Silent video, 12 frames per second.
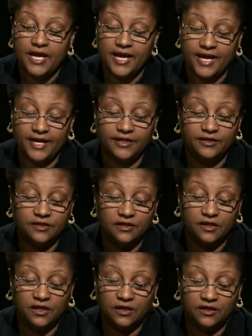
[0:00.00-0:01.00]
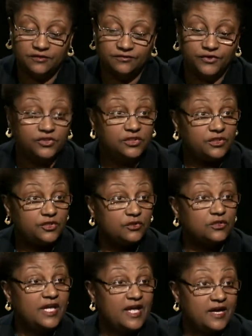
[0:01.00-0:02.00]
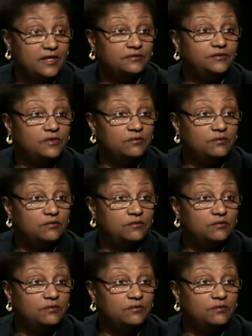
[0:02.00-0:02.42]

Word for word: And uh, conversely, you'll have